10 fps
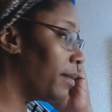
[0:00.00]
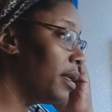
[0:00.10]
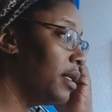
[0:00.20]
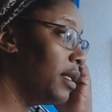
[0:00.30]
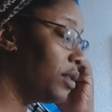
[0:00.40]
my
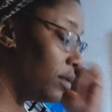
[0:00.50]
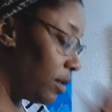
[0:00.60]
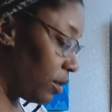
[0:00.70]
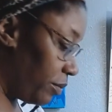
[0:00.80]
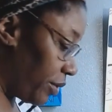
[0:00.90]
little
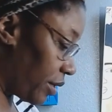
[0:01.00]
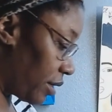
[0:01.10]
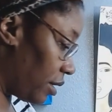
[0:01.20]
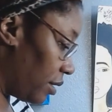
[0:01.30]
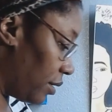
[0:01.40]
notebook
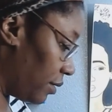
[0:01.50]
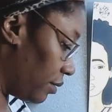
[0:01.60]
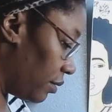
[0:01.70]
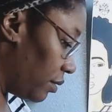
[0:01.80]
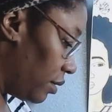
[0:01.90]

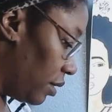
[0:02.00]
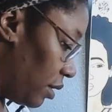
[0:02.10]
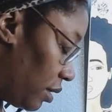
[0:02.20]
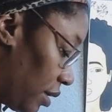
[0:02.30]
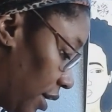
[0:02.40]

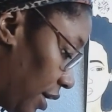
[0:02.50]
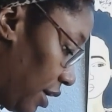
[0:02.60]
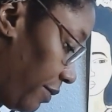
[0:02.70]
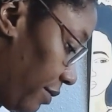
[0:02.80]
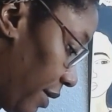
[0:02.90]
that I keep in my